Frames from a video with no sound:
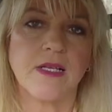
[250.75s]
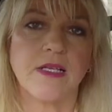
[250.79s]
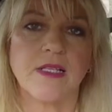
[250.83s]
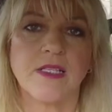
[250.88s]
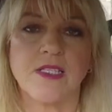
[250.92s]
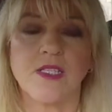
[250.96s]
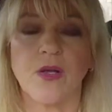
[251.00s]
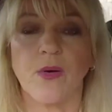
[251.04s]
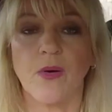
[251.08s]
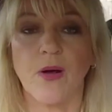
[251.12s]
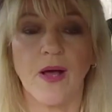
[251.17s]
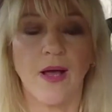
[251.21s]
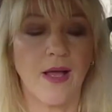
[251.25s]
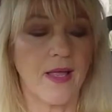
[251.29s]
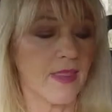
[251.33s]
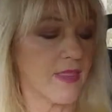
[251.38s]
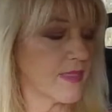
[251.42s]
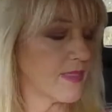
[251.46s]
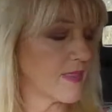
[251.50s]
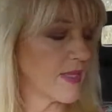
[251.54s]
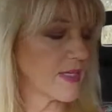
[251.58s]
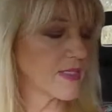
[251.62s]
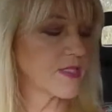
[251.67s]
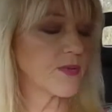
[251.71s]
So
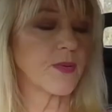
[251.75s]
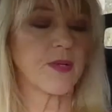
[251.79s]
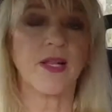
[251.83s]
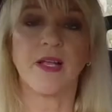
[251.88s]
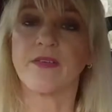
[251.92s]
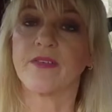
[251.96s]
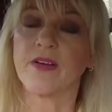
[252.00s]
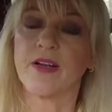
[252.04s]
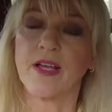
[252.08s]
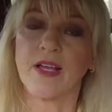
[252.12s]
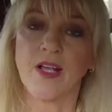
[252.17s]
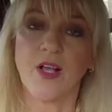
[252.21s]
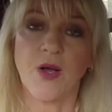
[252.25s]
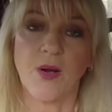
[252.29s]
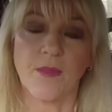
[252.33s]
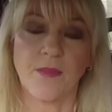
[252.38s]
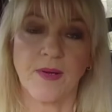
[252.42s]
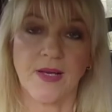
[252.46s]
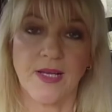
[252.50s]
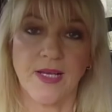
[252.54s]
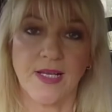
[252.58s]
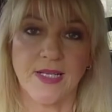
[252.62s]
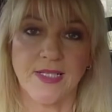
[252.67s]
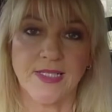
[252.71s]
that's whenever I got
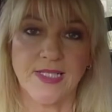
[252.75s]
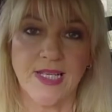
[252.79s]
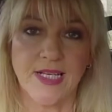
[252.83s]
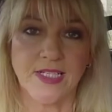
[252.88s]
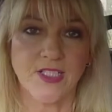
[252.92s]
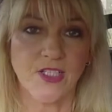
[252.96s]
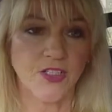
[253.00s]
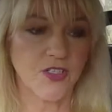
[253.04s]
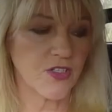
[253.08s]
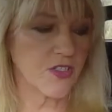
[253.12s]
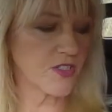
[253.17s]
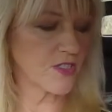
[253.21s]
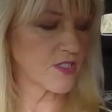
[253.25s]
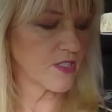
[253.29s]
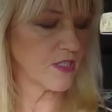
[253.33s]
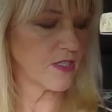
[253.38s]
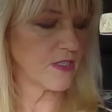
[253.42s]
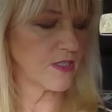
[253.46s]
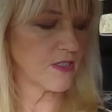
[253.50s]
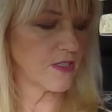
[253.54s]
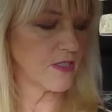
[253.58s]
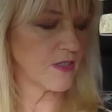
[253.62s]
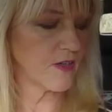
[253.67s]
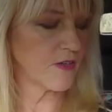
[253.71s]
my tattoos
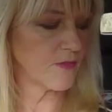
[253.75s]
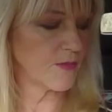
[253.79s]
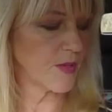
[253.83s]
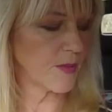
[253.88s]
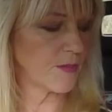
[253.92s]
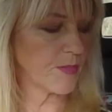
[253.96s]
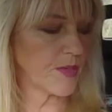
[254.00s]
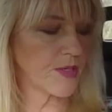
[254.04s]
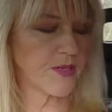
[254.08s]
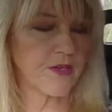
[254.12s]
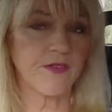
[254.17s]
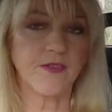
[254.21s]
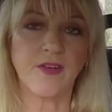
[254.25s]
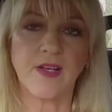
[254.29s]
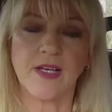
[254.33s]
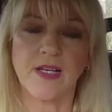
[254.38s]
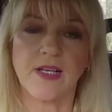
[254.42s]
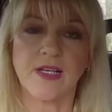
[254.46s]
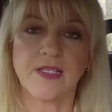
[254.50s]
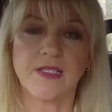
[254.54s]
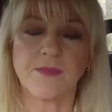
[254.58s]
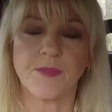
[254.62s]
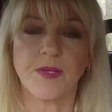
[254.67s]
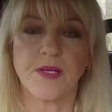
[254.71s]
done of my
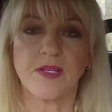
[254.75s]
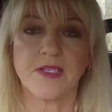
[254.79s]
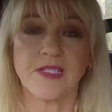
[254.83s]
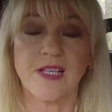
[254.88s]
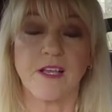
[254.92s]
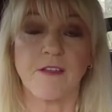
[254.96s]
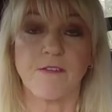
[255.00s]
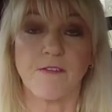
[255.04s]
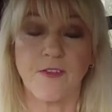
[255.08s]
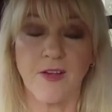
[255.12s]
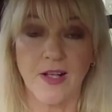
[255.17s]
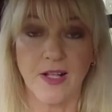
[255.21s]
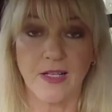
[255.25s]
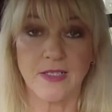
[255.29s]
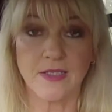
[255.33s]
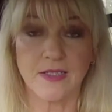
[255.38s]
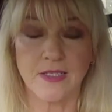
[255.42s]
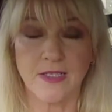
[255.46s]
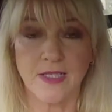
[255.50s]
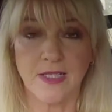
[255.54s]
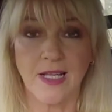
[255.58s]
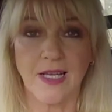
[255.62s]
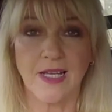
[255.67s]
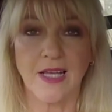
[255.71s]
butterflies, because I felt
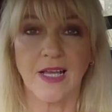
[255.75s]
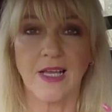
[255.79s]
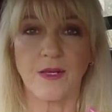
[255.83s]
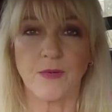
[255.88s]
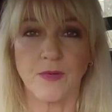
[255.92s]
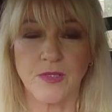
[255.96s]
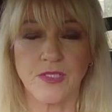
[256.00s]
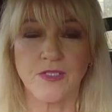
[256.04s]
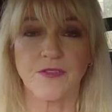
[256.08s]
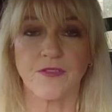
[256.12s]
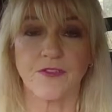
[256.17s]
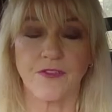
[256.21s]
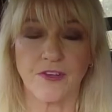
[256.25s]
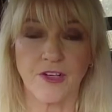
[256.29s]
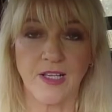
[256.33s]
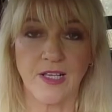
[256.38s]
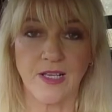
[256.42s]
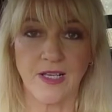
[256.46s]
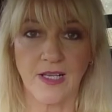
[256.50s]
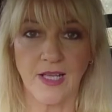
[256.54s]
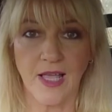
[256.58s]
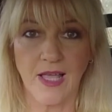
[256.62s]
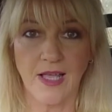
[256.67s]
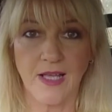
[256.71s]
like I was
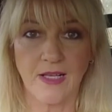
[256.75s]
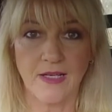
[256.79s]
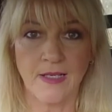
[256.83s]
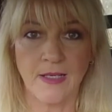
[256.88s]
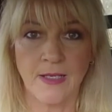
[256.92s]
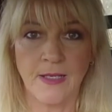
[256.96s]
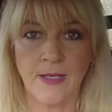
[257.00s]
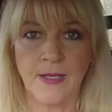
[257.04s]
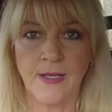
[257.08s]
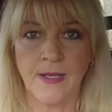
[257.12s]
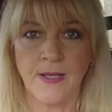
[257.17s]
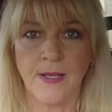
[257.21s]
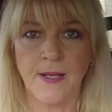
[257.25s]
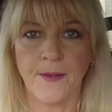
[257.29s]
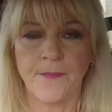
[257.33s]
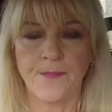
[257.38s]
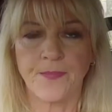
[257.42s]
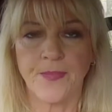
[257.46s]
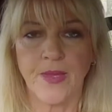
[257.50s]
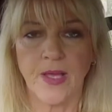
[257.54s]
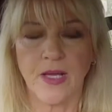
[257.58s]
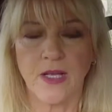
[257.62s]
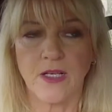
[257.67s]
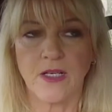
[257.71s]
free again.
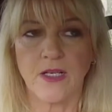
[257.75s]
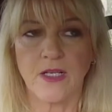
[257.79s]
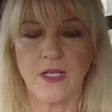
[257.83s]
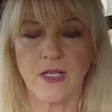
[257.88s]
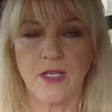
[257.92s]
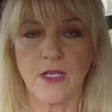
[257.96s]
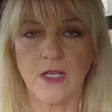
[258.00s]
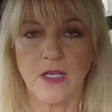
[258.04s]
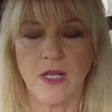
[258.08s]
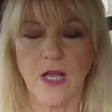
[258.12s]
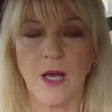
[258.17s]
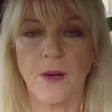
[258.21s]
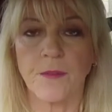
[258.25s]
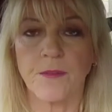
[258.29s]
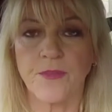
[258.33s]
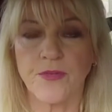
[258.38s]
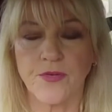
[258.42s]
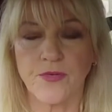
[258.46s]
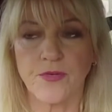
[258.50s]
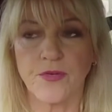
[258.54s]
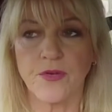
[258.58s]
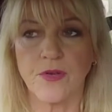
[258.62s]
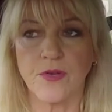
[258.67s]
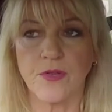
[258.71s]
I'd come
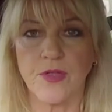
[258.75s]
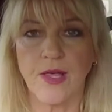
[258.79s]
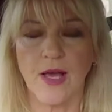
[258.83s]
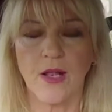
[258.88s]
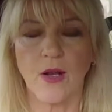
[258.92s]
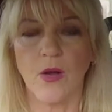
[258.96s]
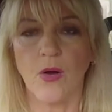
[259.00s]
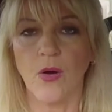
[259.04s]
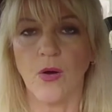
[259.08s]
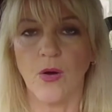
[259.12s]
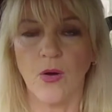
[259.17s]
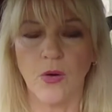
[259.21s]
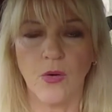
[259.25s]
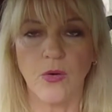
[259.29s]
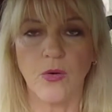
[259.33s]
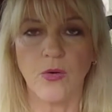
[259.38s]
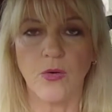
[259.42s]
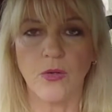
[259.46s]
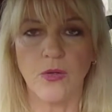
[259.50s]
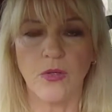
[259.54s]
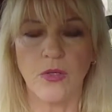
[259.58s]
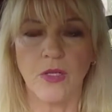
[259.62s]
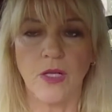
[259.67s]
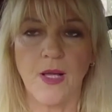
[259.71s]
through that
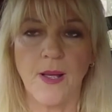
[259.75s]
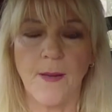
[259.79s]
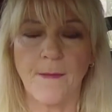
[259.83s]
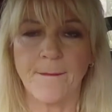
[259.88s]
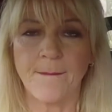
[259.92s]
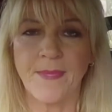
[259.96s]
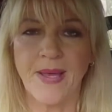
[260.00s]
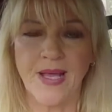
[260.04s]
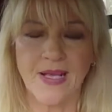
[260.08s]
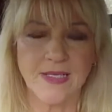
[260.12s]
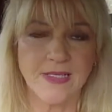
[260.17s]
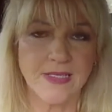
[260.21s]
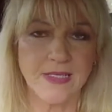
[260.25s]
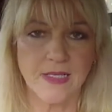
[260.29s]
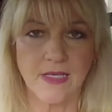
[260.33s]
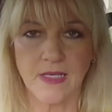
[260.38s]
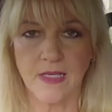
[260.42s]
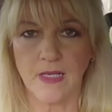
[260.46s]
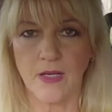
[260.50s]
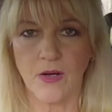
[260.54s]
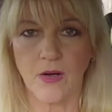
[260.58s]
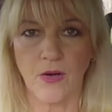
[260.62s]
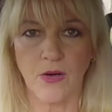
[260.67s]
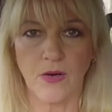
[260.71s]
whole
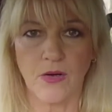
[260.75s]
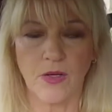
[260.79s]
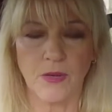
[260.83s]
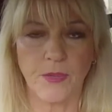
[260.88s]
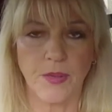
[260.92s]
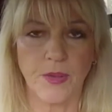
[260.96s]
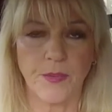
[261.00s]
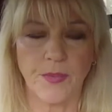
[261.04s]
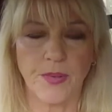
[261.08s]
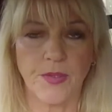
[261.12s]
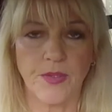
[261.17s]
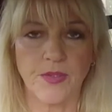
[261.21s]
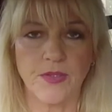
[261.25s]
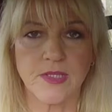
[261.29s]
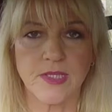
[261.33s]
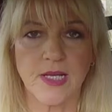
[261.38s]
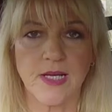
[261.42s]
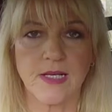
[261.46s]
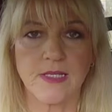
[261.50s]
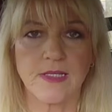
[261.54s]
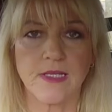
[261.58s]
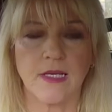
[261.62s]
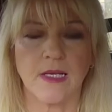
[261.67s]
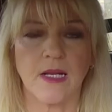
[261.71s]
messy, horrible
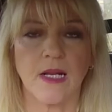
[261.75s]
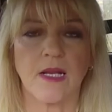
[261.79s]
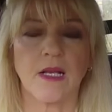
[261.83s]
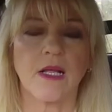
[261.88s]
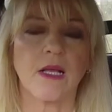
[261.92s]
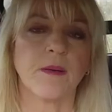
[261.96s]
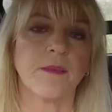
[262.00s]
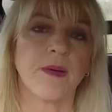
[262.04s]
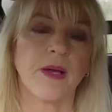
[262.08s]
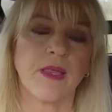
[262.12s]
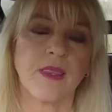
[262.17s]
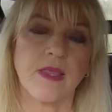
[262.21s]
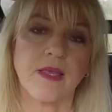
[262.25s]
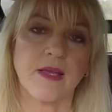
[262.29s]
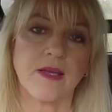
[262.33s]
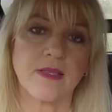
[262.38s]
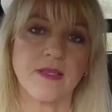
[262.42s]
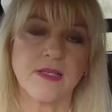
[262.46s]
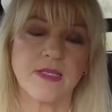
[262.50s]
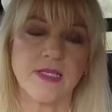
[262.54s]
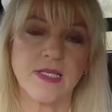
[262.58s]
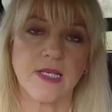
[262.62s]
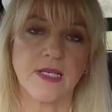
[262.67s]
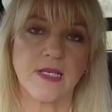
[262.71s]
process and I'd come out the
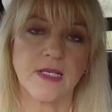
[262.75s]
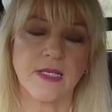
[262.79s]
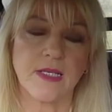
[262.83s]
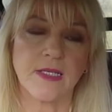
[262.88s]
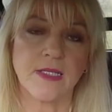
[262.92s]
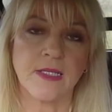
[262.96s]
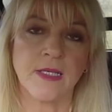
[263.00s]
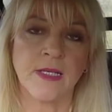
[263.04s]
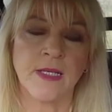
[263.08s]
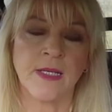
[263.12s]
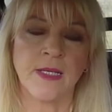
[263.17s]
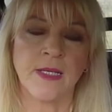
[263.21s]
other side.